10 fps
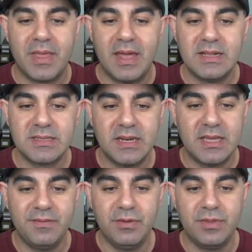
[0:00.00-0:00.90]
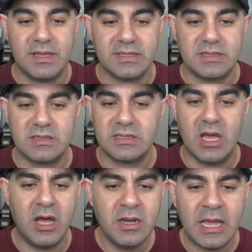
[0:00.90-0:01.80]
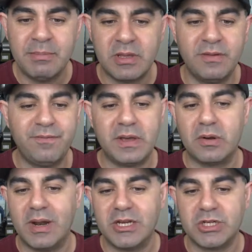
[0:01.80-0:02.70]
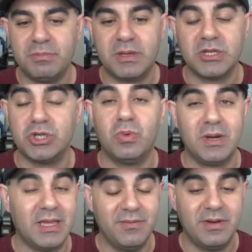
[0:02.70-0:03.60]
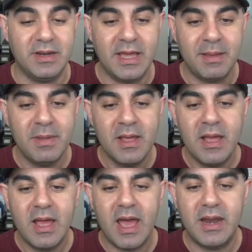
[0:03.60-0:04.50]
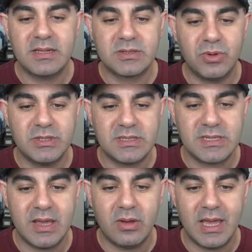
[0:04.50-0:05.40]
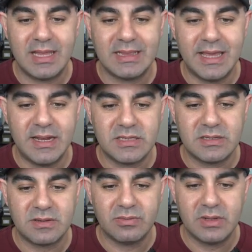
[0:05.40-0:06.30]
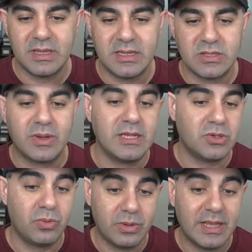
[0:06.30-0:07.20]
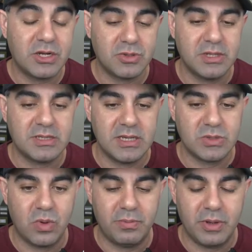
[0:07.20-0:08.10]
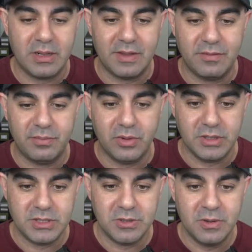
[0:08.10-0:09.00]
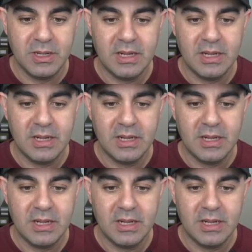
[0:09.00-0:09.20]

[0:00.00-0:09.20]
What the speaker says: And it's going to give you this. It's going to say unnamed configuration because you want to give it a name. And it's going to say, okay, latest release. Okay, so latest release is 1.11.2.